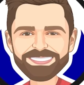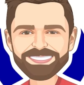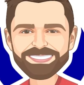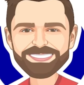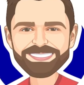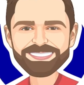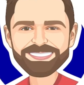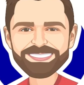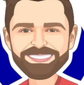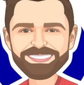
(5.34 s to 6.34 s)
adds a nice
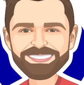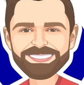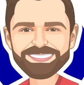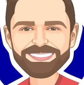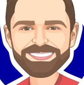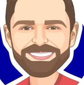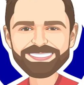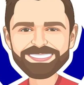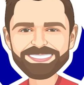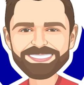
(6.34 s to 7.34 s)
dimension to the
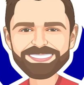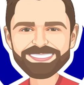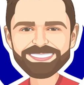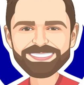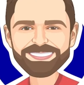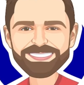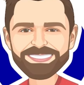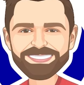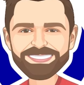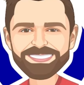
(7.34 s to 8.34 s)
video that keeps up
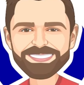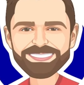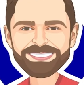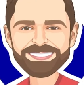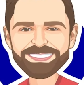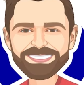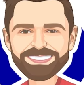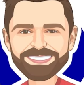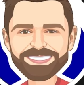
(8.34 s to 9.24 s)
your engagement with your